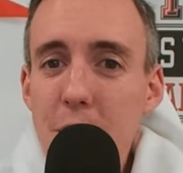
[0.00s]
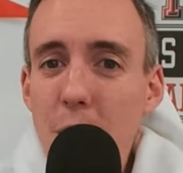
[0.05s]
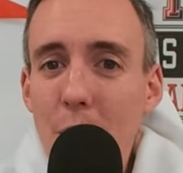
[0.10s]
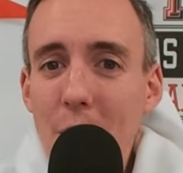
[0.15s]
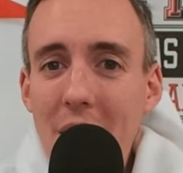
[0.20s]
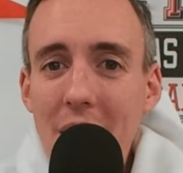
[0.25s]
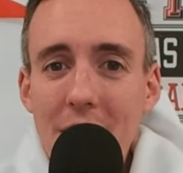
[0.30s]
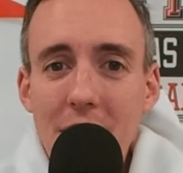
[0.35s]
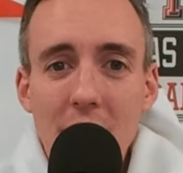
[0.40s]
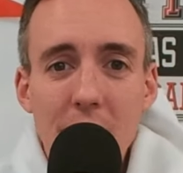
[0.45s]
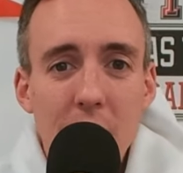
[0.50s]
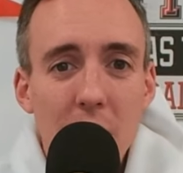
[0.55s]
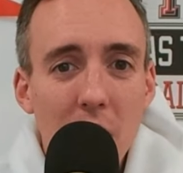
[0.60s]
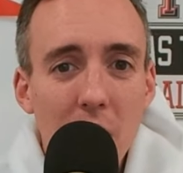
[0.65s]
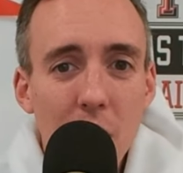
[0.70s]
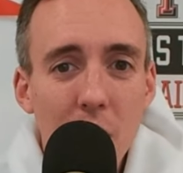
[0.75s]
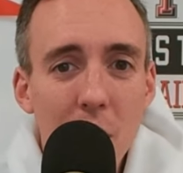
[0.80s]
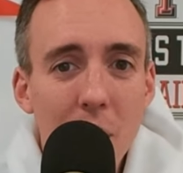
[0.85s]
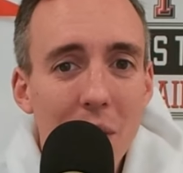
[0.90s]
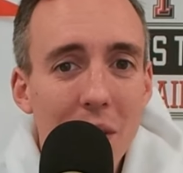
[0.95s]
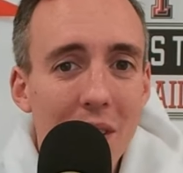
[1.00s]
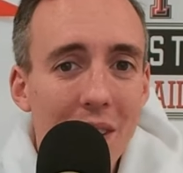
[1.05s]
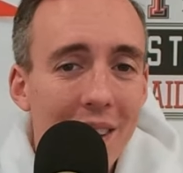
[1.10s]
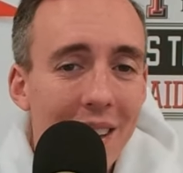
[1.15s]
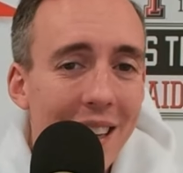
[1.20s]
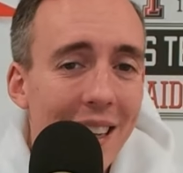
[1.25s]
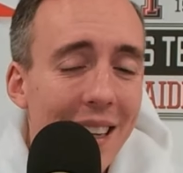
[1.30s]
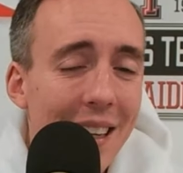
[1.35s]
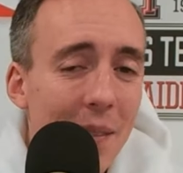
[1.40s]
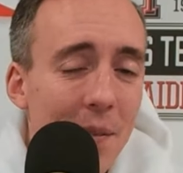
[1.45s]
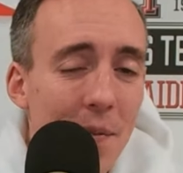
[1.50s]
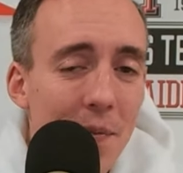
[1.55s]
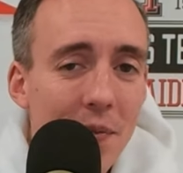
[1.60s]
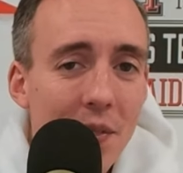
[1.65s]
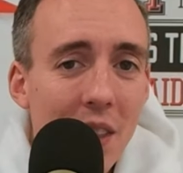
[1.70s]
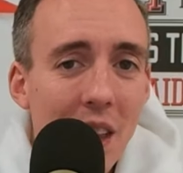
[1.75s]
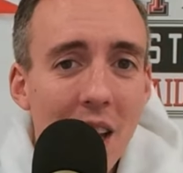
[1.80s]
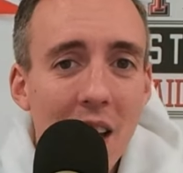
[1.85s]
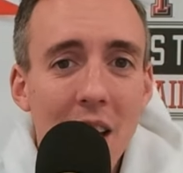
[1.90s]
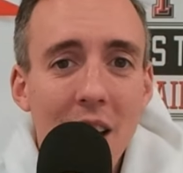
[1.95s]
So even if you lose,
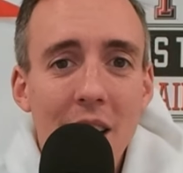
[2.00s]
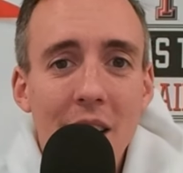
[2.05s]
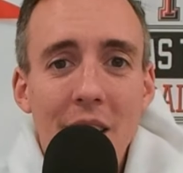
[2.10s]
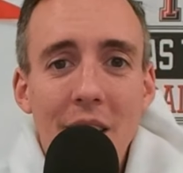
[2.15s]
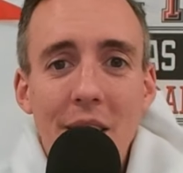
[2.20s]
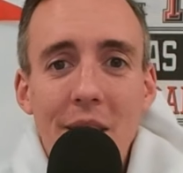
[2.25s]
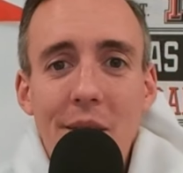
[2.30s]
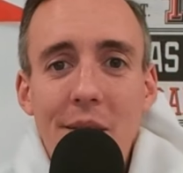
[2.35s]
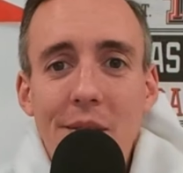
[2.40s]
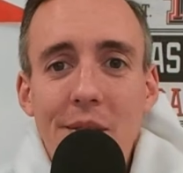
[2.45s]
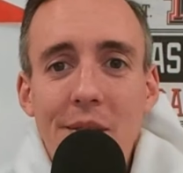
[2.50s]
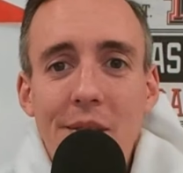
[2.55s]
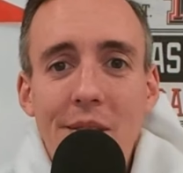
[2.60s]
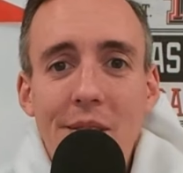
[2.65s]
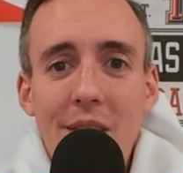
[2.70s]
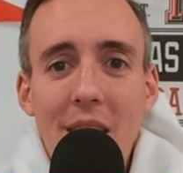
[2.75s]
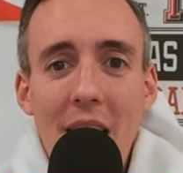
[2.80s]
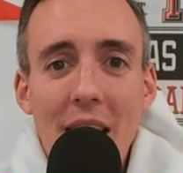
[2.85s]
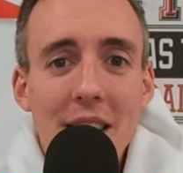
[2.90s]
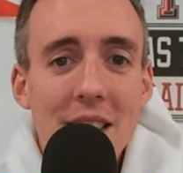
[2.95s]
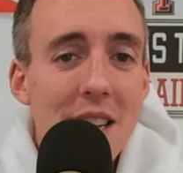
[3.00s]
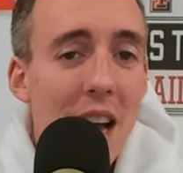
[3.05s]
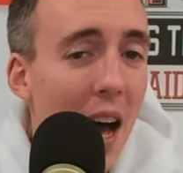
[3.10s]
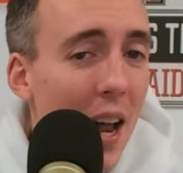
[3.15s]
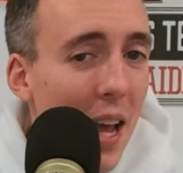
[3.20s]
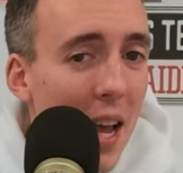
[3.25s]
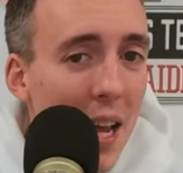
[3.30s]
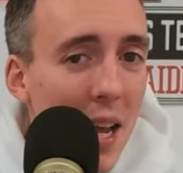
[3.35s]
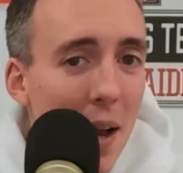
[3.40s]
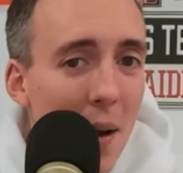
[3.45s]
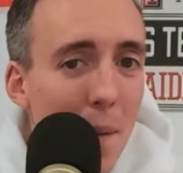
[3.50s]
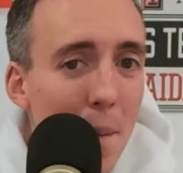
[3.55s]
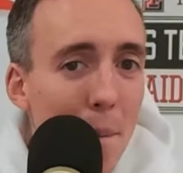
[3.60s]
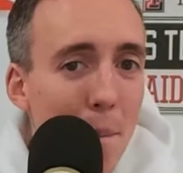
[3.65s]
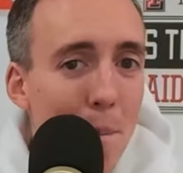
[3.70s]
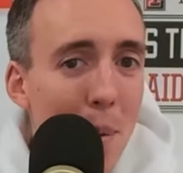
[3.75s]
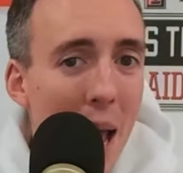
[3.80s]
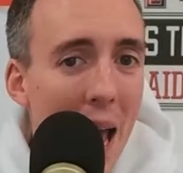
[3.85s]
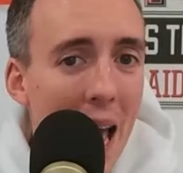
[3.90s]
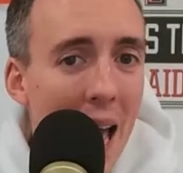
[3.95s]
it's not a
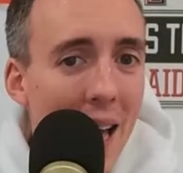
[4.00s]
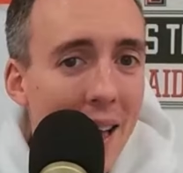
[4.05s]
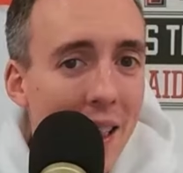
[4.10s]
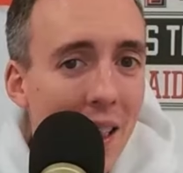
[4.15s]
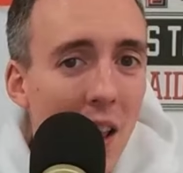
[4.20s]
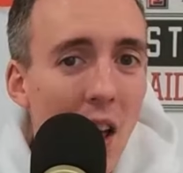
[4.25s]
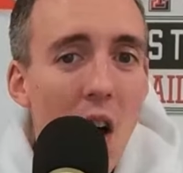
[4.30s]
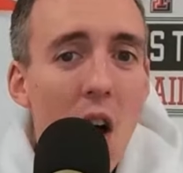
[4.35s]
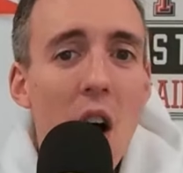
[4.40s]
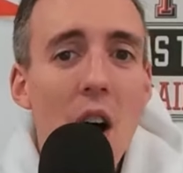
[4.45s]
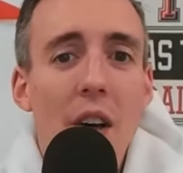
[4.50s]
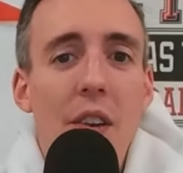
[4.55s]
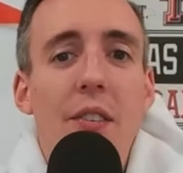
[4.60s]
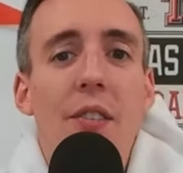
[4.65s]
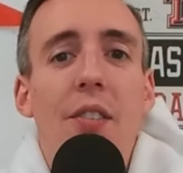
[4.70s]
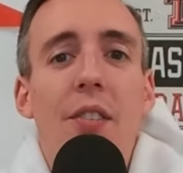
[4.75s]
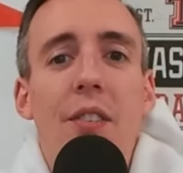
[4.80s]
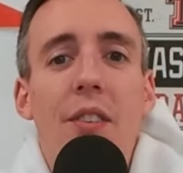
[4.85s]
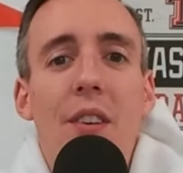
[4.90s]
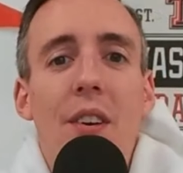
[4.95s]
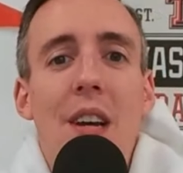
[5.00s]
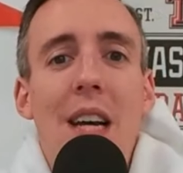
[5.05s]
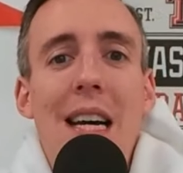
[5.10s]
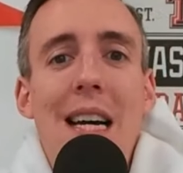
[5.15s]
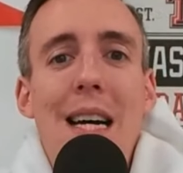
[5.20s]
bad loss,